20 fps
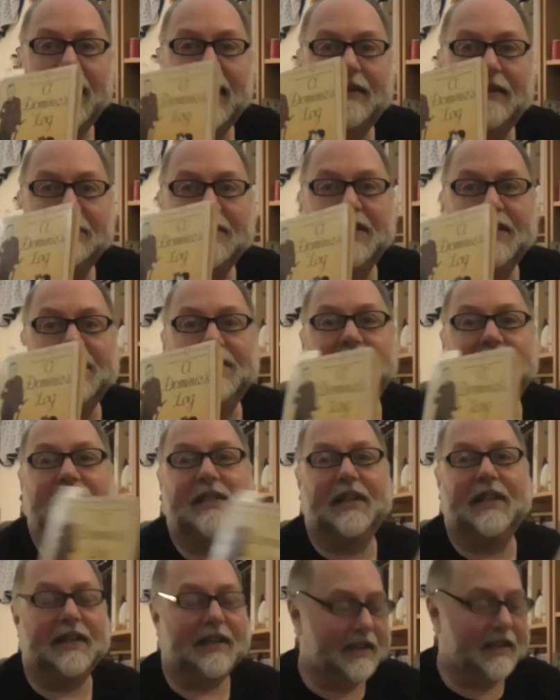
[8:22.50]
which
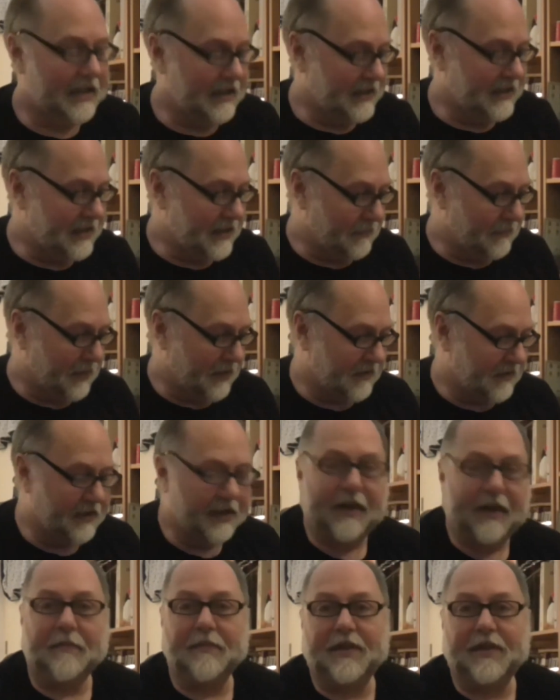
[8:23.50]
is another blog
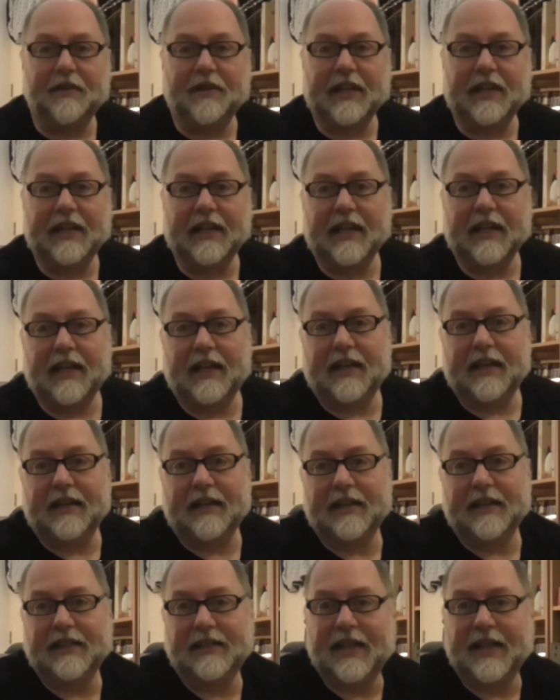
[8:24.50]
that I'm doing,
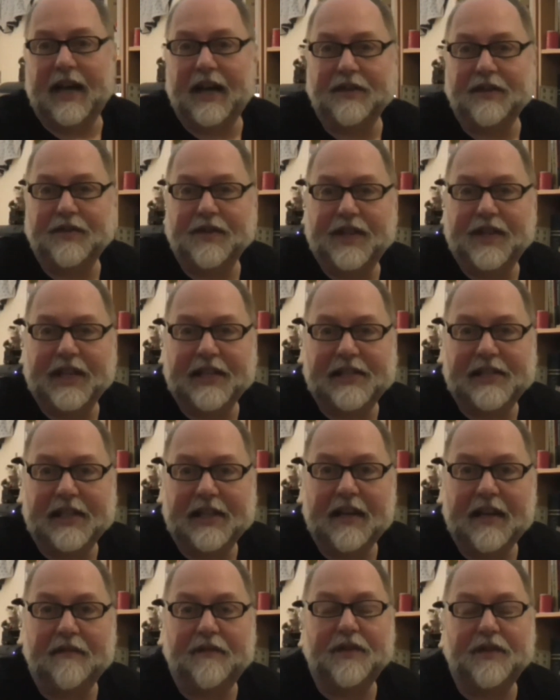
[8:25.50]
it's 100 Things to
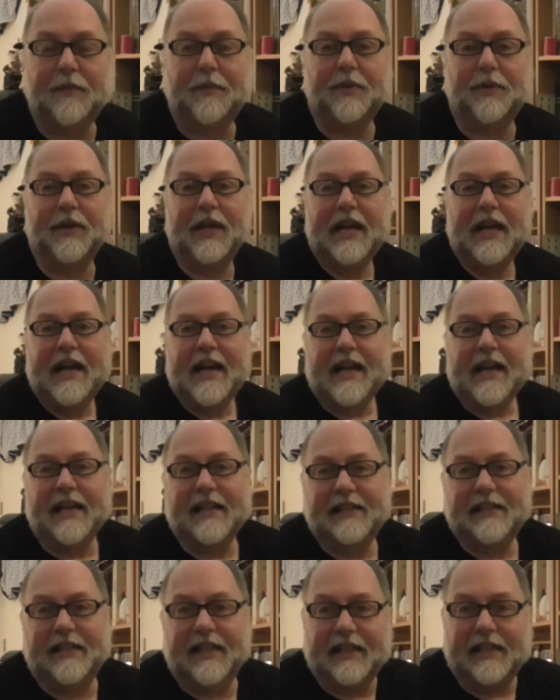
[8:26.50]
Learn from the book,
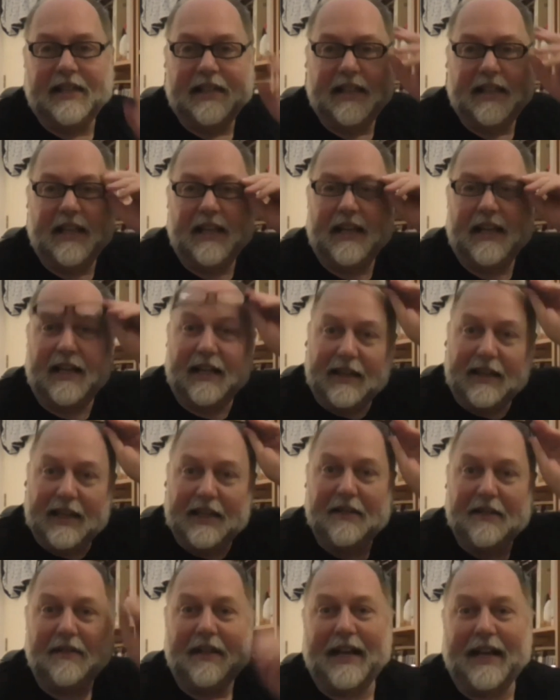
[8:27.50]
is that
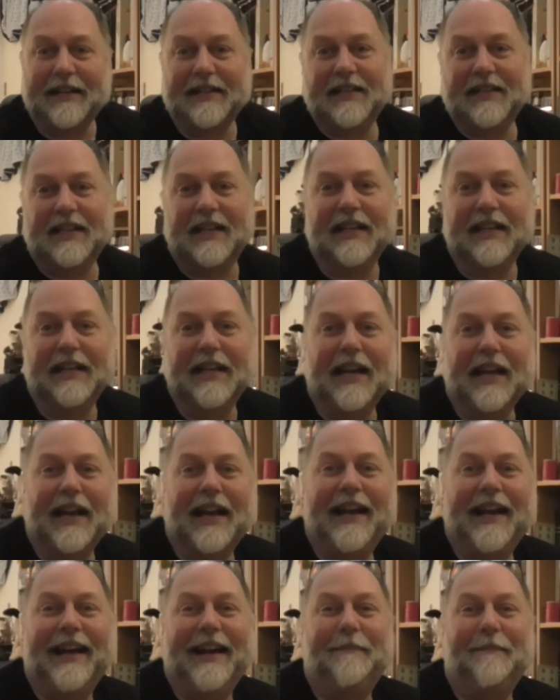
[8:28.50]
Neill actually
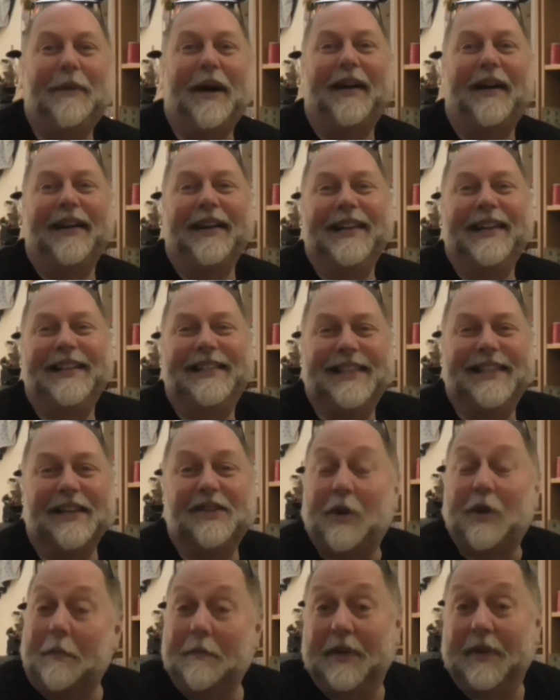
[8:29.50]
buys a
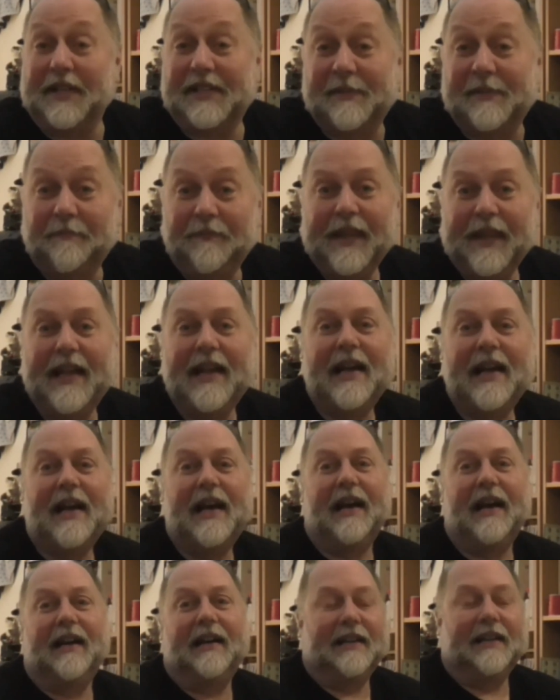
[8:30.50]
trumpet
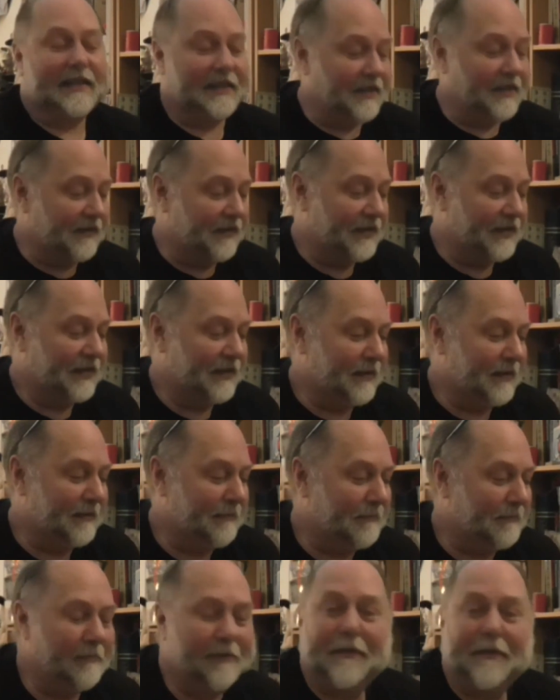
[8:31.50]
sort
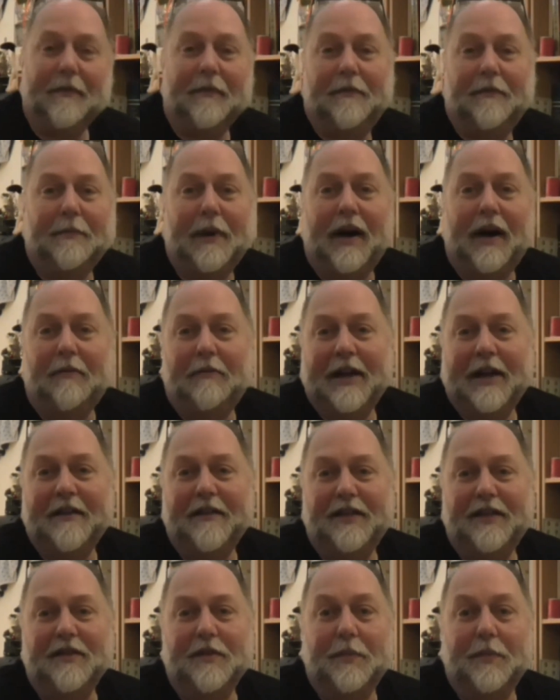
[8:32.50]
of part way
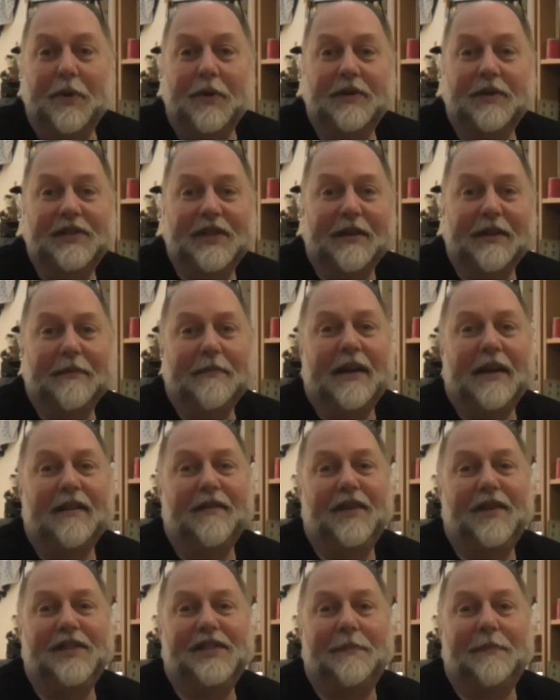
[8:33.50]
through the book, so he might
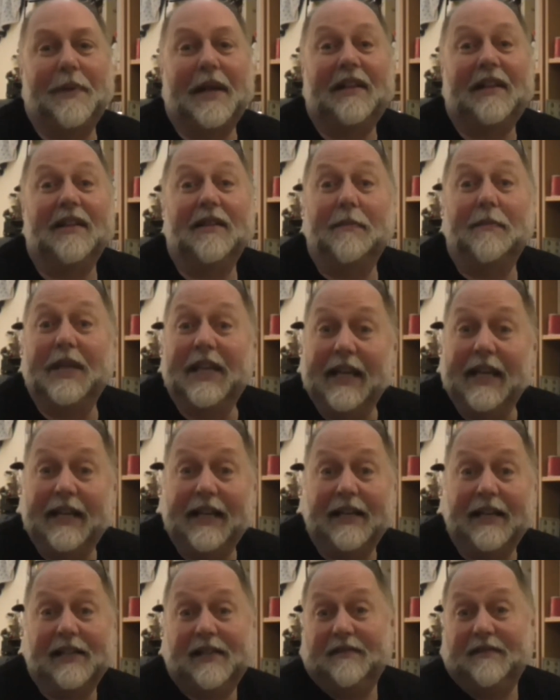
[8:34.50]
have used the bell at the
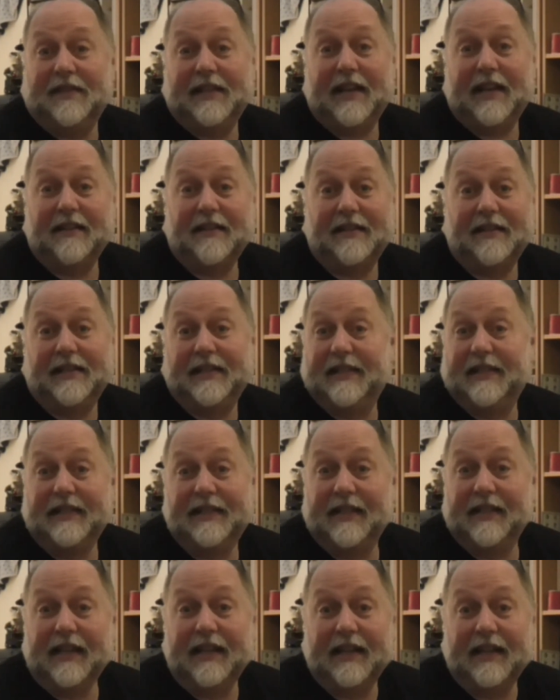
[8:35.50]
beginning to announce